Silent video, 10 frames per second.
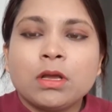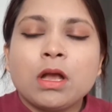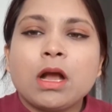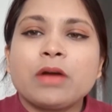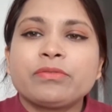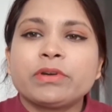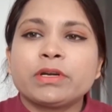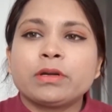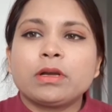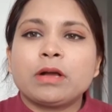
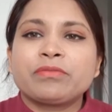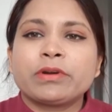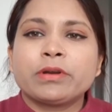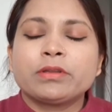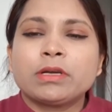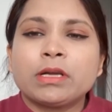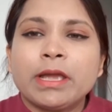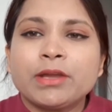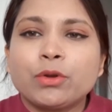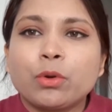After the
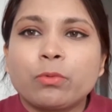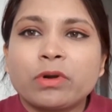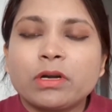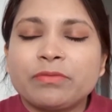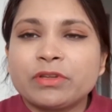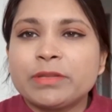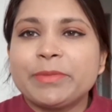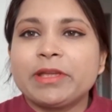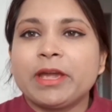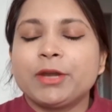handover, after the
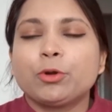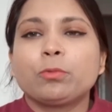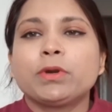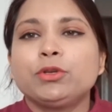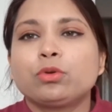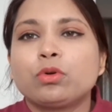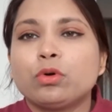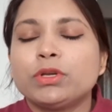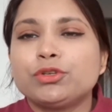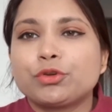big handover, you
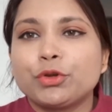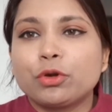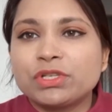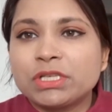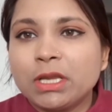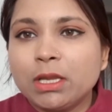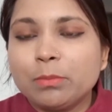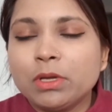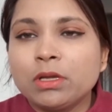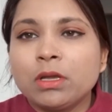go into your
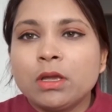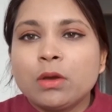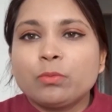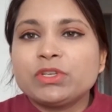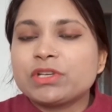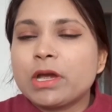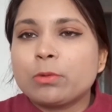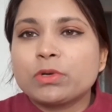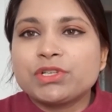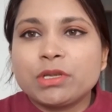team.
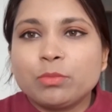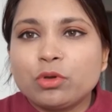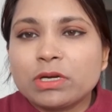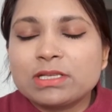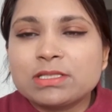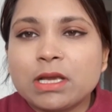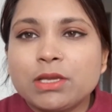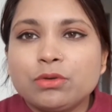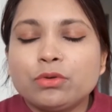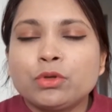Whichever team you're
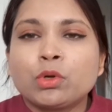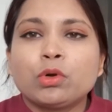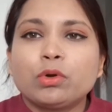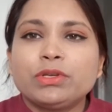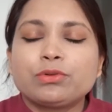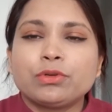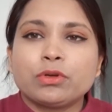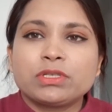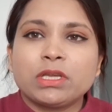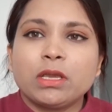assigned to, you go into
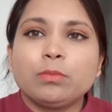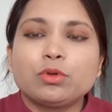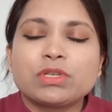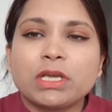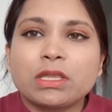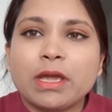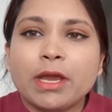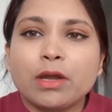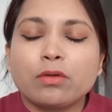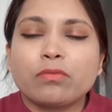your team. You take the
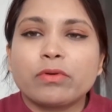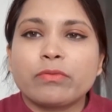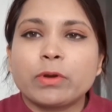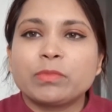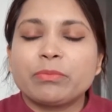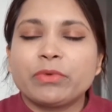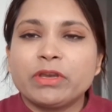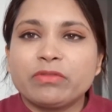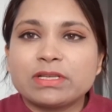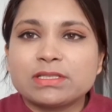handover from the
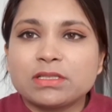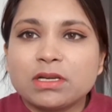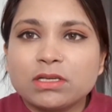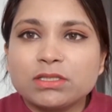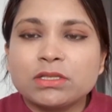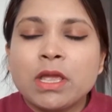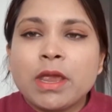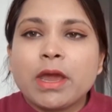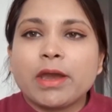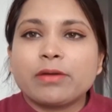previous nurse
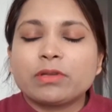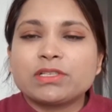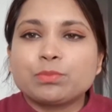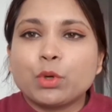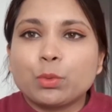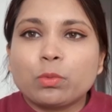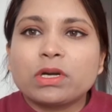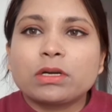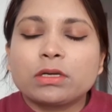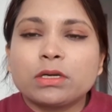and the support
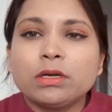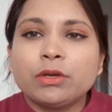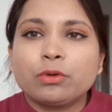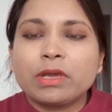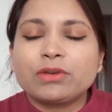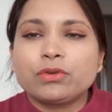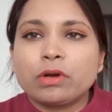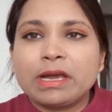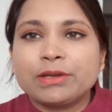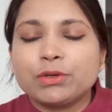worker. You get your
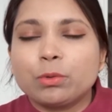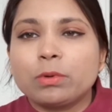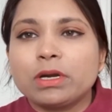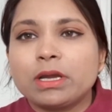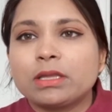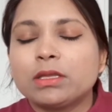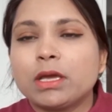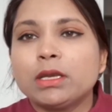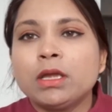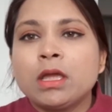handover, and
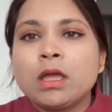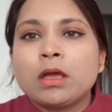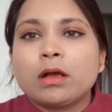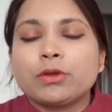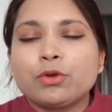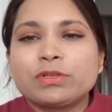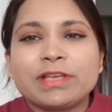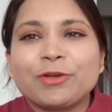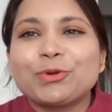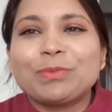then you
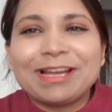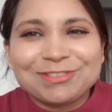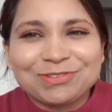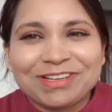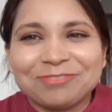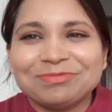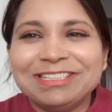say goodbye to them.